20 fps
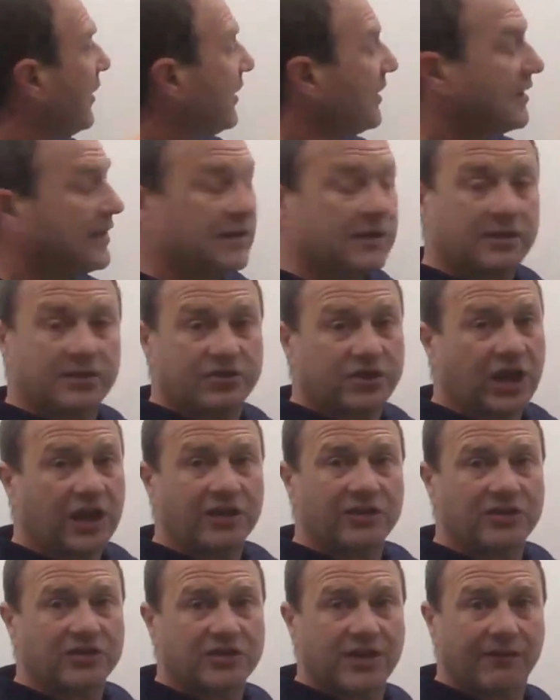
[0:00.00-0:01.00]
it
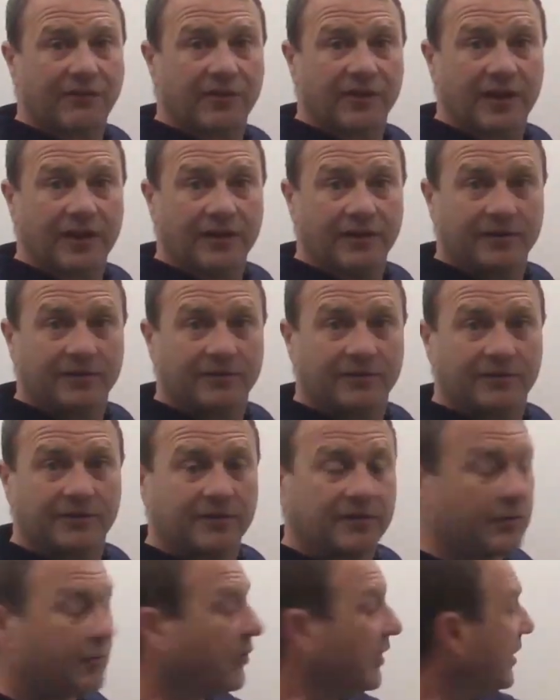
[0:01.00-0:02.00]
changes everything.
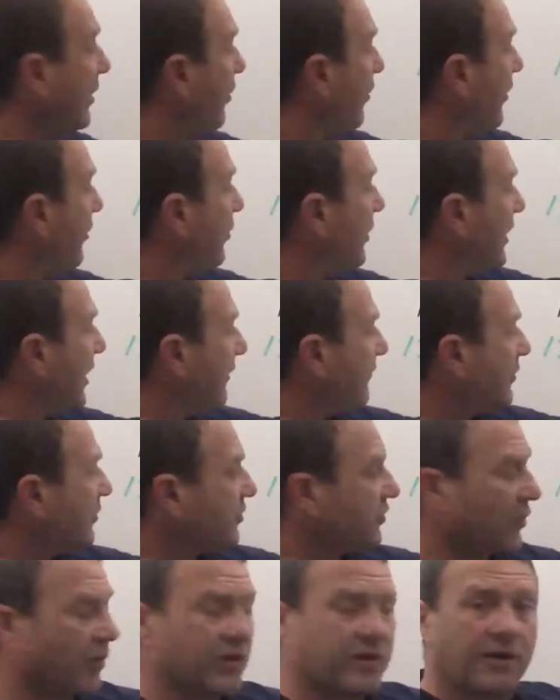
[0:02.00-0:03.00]
We know that we'd have to
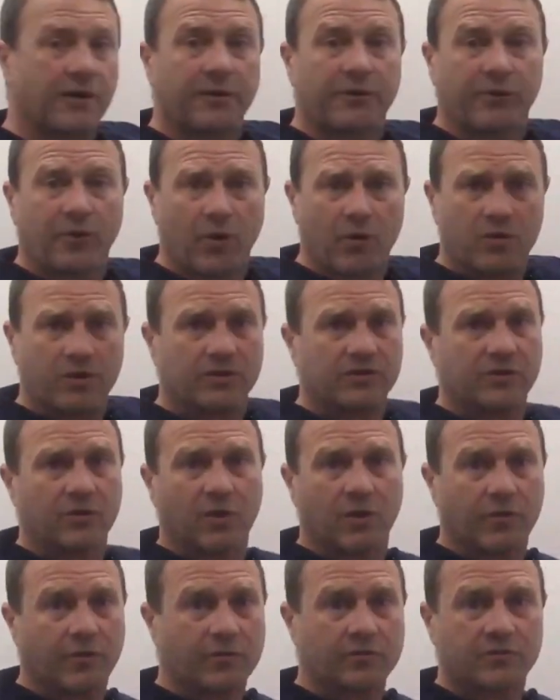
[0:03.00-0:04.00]
shorten our throat and do
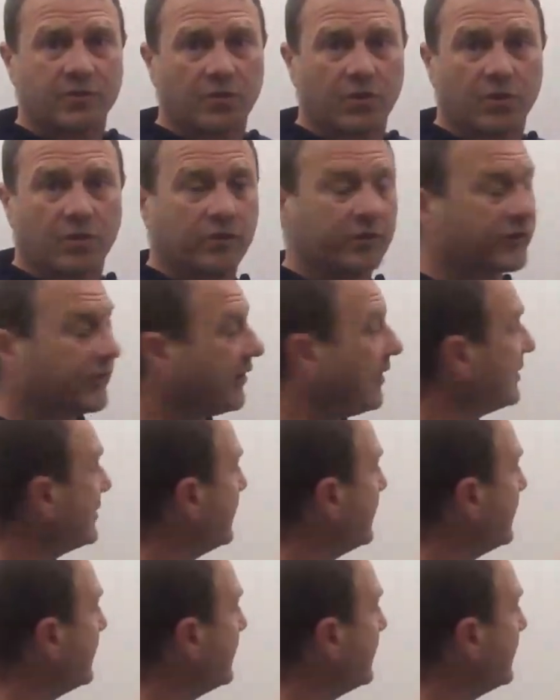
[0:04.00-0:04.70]
all those rules. This